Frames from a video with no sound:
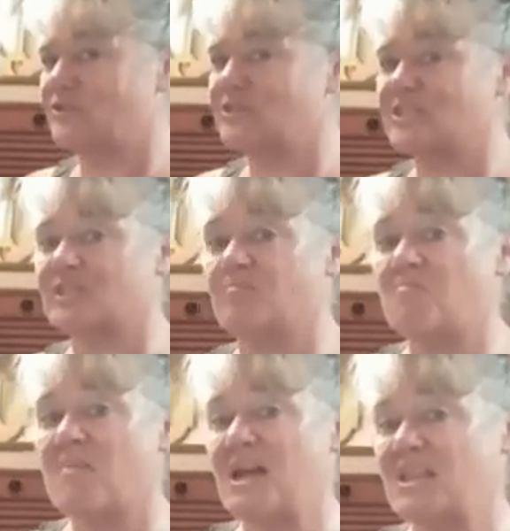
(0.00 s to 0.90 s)
just
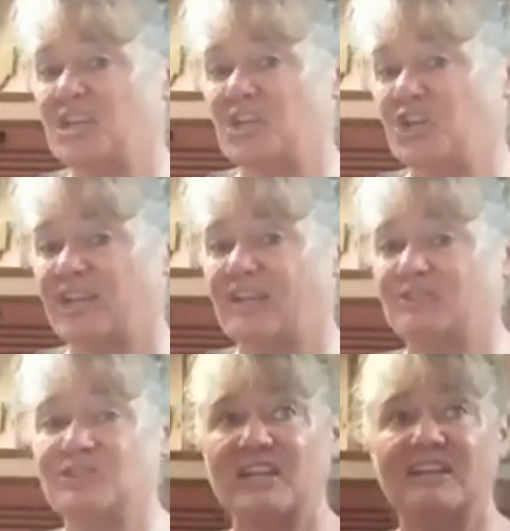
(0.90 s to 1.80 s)
smell it cooking. You
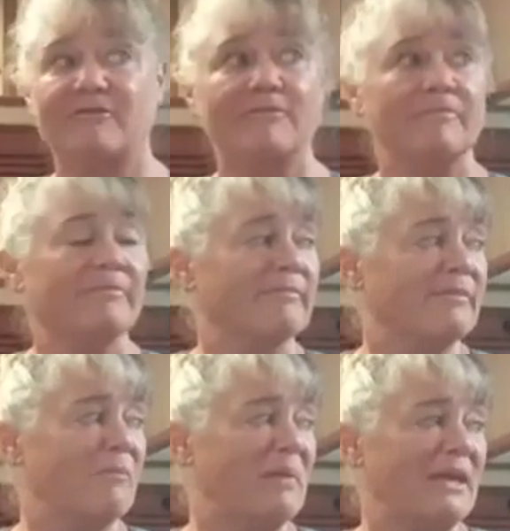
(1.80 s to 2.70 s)
just kind of
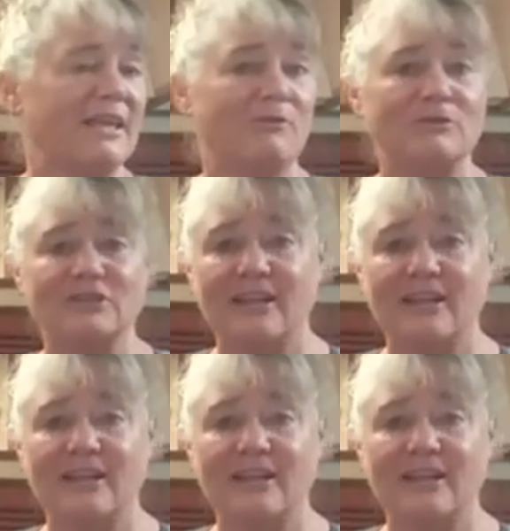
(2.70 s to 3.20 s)
the baking would just